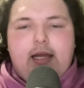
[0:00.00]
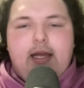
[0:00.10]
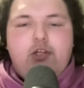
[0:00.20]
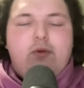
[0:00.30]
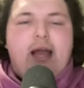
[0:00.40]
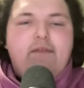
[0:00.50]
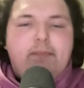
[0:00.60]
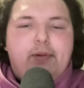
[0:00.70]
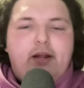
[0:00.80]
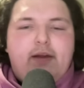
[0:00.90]
and you have a
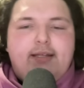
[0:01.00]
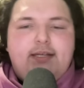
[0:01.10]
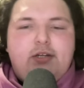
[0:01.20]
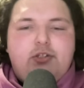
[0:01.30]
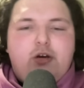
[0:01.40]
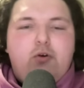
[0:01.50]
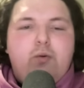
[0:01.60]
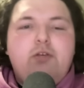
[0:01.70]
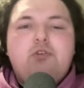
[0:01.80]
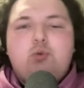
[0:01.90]
player like Isaiah Joe, who
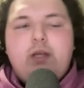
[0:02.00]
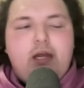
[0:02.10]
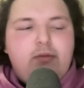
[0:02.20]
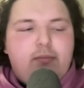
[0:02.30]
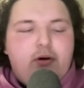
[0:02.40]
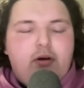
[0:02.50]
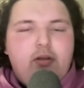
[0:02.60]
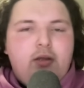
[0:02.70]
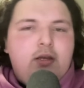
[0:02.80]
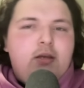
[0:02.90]
when you swing him the ball,
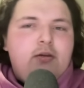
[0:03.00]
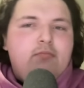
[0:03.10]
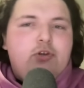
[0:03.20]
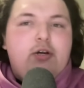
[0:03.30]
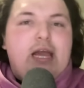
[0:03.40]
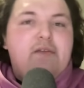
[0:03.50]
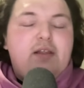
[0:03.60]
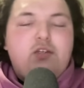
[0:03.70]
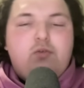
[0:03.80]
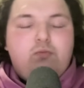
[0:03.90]
you're going to have at
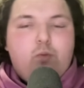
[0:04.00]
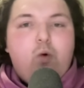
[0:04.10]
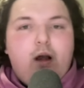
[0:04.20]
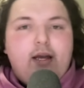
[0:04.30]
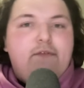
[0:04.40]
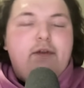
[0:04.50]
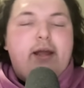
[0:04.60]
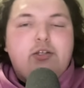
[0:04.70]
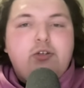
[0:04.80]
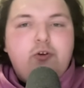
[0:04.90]
least one, if
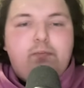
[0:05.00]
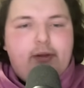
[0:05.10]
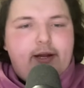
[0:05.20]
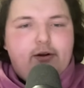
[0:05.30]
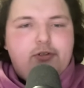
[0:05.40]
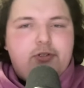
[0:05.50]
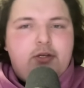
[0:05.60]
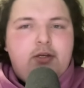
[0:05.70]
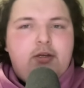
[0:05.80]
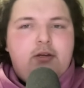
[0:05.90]
not 2 players
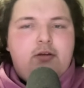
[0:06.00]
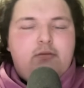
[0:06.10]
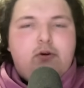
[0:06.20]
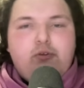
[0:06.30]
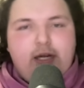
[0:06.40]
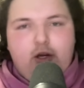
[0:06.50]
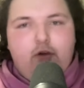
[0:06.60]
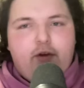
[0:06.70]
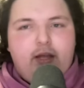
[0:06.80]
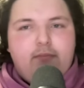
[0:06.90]
rotating
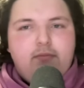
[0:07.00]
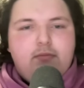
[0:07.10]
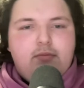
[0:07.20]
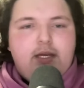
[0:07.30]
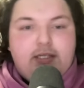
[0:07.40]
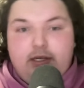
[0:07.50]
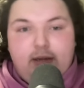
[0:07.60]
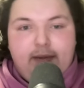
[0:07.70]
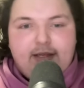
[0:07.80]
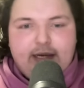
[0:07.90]
over to him because he
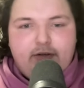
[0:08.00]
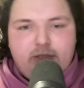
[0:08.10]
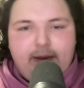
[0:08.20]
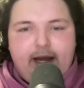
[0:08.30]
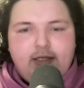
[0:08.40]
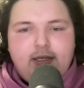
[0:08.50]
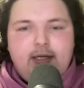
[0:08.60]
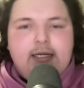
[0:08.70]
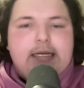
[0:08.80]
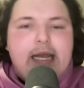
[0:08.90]
commands that respect.
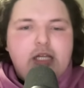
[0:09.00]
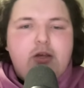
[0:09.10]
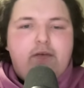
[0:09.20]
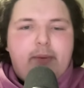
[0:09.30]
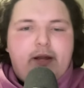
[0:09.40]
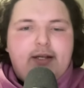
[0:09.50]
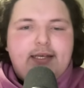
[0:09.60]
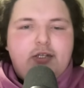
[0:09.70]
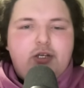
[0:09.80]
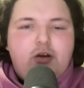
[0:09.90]
And you have a player in
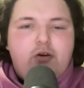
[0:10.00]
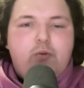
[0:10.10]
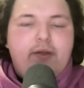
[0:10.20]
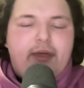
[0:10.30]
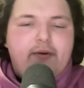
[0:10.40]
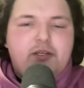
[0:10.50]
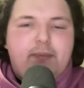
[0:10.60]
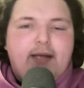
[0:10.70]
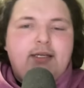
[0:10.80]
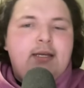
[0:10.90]
Isaiah Joe who, with that
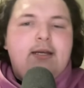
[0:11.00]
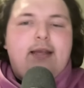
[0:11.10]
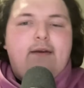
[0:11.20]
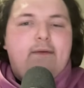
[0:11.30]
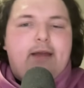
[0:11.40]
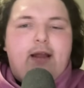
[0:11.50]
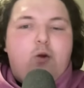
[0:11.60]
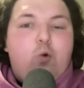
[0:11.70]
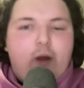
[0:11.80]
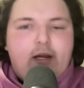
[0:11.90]
respect, can
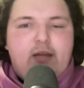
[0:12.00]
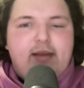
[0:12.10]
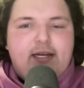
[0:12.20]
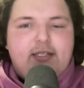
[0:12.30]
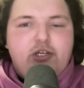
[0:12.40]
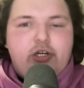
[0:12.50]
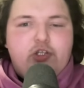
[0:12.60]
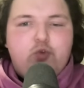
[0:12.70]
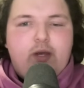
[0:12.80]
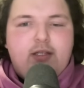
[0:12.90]
quickly make a decision and
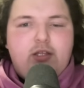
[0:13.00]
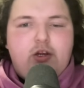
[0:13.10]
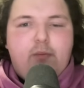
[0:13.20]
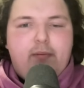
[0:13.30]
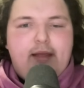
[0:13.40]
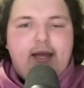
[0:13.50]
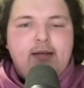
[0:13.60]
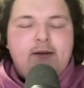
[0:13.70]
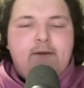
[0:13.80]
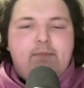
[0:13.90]
swing it to the open
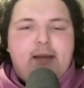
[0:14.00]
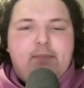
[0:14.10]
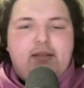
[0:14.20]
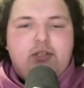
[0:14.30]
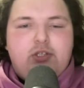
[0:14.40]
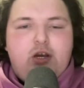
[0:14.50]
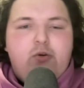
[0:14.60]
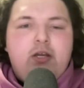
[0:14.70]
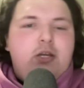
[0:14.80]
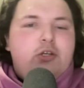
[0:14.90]
man and beat the
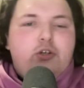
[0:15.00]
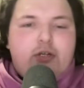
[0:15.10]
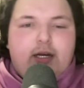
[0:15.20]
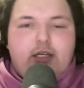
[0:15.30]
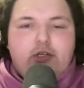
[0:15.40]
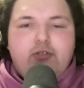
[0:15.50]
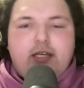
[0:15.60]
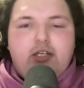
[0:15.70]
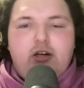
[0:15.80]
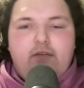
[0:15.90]
zone, you're going to use
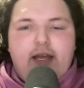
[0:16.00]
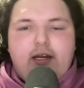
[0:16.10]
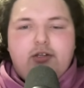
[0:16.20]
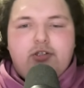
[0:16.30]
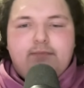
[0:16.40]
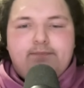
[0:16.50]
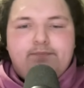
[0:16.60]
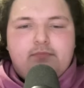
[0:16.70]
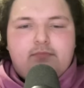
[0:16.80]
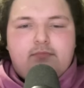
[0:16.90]
that to your advantage.
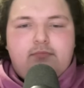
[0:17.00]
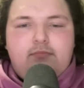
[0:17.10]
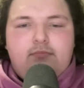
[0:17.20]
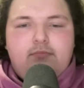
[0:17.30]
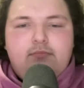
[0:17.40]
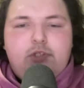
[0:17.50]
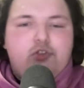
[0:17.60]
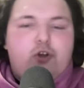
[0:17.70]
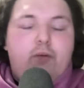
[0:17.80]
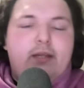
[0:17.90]
You
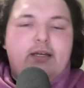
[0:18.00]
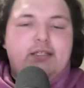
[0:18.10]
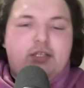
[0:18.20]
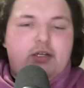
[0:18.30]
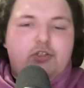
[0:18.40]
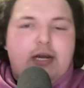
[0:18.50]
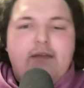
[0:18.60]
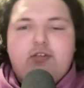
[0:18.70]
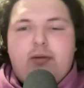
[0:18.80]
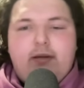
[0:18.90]
saw him get an assist on the drive.
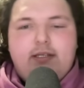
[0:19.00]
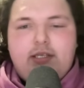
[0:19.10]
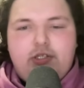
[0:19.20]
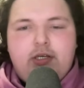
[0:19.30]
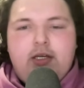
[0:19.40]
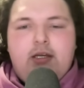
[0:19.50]
You saw him get an assist